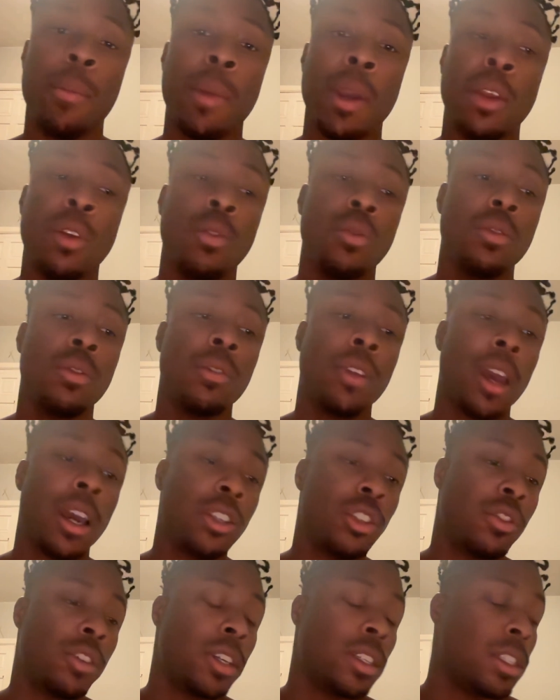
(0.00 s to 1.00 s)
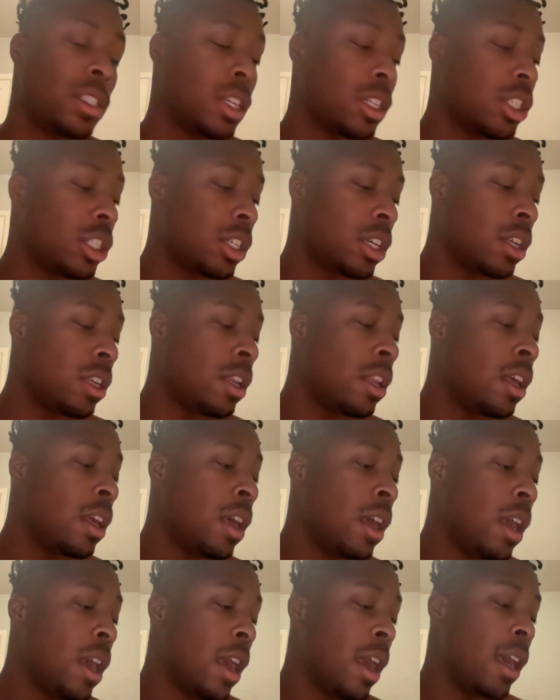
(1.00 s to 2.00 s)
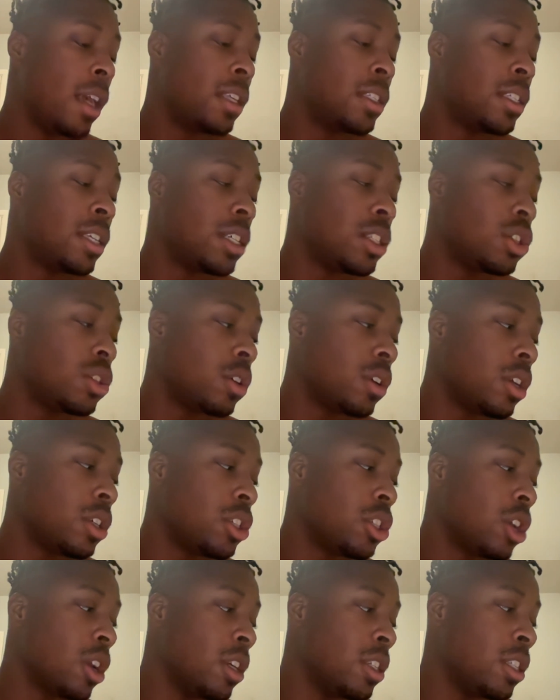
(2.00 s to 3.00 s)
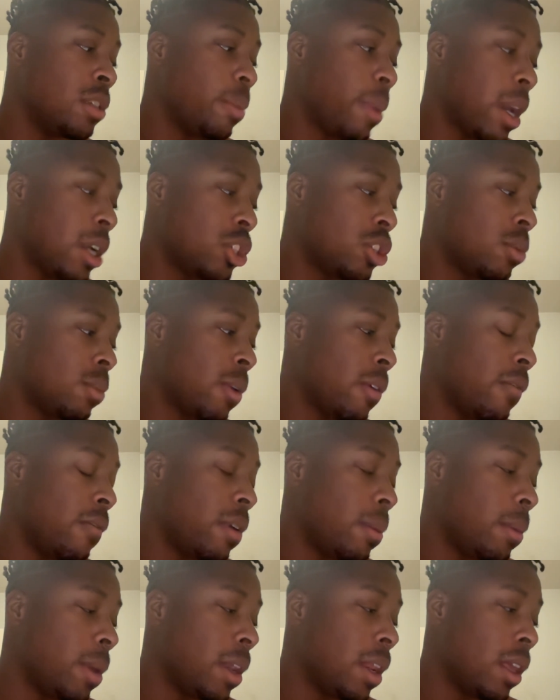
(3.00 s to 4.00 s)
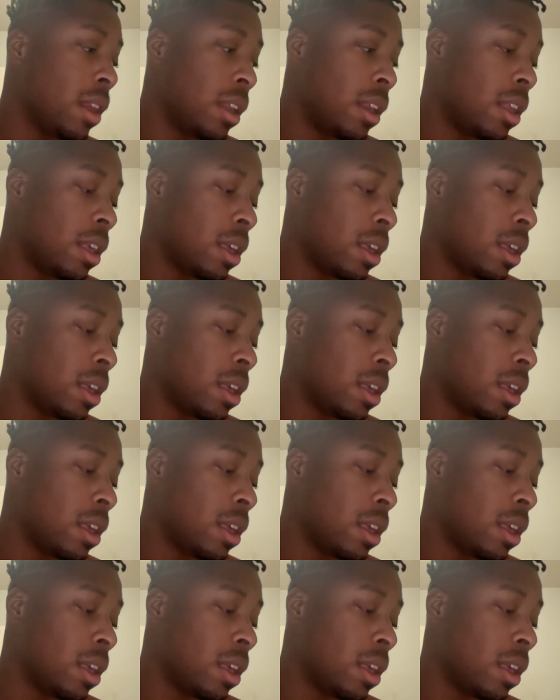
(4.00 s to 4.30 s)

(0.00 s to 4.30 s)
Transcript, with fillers: men who do not transition, exist on a certain spectrum of femininity